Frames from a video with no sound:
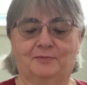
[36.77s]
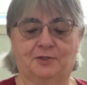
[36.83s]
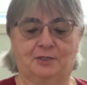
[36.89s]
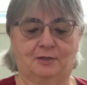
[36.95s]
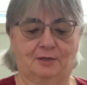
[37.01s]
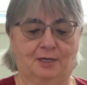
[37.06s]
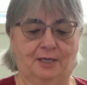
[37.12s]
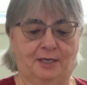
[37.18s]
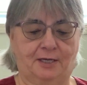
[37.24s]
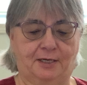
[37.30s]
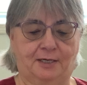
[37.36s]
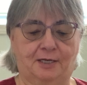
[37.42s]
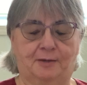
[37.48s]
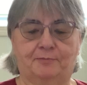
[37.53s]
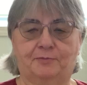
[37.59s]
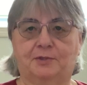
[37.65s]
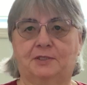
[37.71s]
They're letting
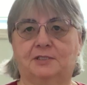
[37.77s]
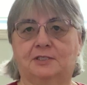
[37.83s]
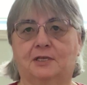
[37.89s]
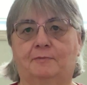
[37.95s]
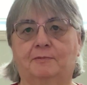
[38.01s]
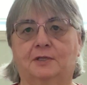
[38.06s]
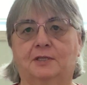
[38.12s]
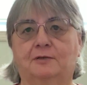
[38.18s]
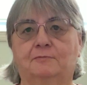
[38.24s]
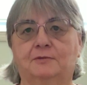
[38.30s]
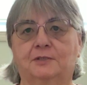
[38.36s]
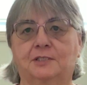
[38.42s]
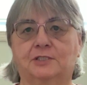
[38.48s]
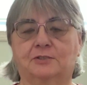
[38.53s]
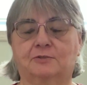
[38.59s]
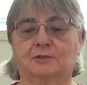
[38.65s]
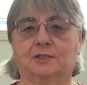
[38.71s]
up some of the
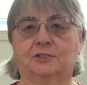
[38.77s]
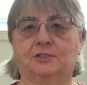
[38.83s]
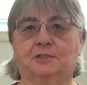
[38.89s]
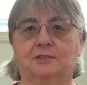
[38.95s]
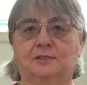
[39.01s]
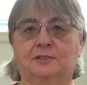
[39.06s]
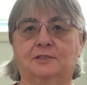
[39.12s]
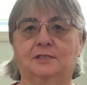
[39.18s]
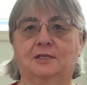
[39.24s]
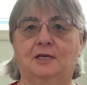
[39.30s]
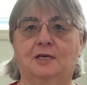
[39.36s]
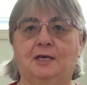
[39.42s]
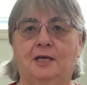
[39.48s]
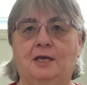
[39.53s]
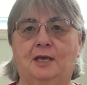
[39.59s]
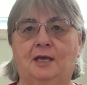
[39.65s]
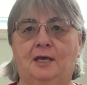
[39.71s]
restrictions.
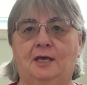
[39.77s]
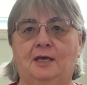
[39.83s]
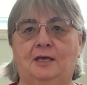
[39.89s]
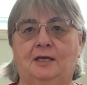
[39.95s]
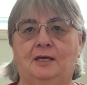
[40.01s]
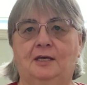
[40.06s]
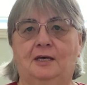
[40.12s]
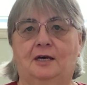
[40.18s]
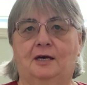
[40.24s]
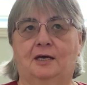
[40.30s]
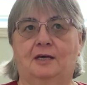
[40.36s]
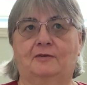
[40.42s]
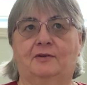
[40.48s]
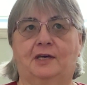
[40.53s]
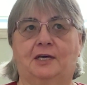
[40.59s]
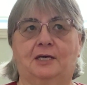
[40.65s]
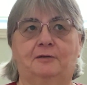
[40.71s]

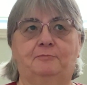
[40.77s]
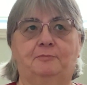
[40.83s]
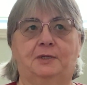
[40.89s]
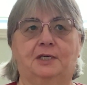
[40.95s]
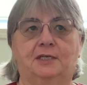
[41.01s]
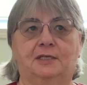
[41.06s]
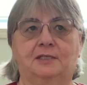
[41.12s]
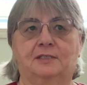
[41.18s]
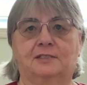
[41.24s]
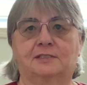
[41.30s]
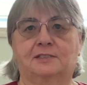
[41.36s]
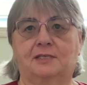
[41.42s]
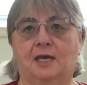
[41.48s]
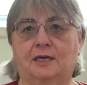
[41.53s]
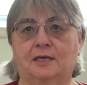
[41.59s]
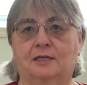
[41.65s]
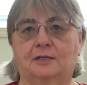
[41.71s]
I've had my
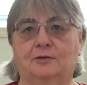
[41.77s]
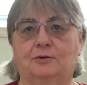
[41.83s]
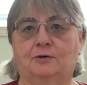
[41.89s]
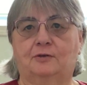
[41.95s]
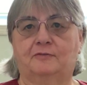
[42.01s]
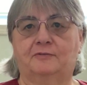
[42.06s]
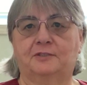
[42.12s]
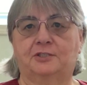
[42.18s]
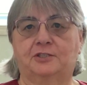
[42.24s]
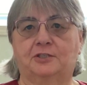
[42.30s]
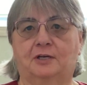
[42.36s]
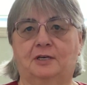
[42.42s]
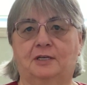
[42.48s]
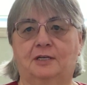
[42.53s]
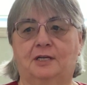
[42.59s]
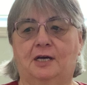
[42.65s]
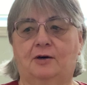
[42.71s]
second COVID
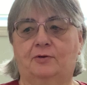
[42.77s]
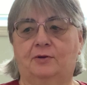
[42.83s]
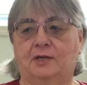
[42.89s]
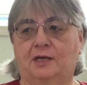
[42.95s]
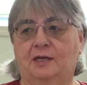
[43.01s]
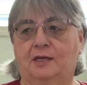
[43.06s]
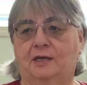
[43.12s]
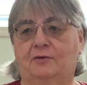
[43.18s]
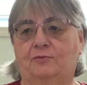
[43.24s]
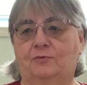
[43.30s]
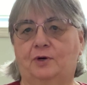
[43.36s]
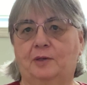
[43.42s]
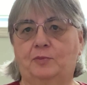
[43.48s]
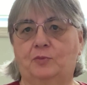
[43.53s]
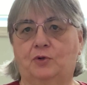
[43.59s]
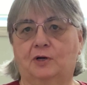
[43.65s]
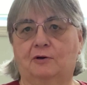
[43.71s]
shot now, and I have
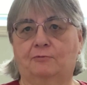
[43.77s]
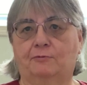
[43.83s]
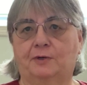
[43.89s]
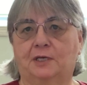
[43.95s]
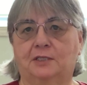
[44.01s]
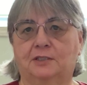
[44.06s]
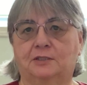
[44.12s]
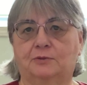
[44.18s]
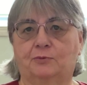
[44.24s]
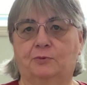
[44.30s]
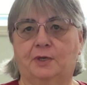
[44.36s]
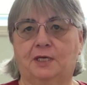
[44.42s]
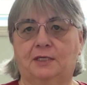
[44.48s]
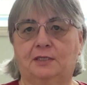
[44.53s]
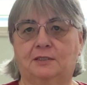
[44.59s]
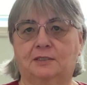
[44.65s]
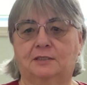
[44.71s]
one more week to
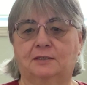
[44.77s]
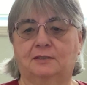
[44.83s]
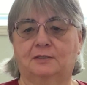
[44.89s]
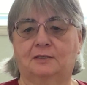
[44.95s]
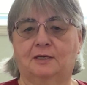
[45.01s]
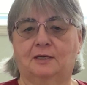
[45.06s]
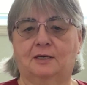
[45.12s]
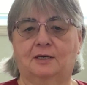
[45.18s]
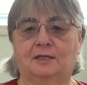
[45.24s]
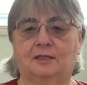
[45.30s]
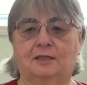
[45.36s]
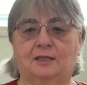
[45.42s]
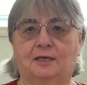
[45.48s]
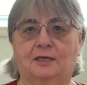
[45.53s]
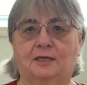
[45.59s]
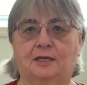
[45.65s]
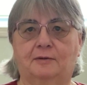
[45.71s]
wait, and
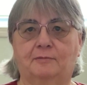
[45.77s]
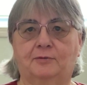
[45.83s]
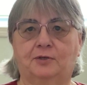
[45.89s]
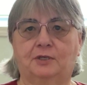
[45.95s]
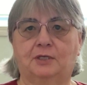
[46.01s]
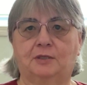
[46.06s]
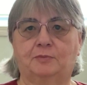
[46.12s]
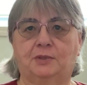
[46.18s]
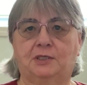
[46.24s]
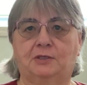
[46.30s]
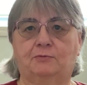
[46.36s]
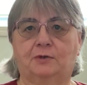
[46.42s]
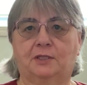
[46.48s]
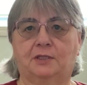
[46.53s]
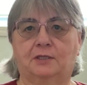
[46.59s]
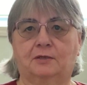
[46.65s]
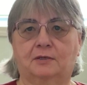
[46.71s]
then I'm going to be
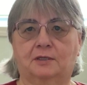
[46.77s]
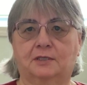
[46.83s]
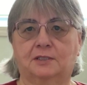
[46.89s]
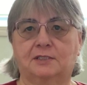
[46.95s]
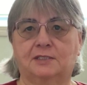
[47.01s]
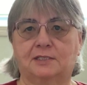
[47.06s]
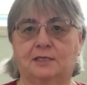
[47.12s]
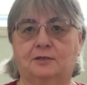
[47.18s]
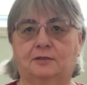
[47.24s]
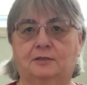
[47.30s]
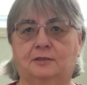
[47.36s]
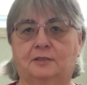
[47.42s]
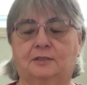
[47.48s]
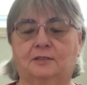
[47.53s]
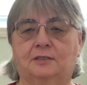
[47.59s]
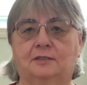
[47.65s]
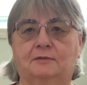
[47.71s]
what they're
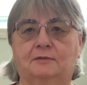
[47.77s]
considered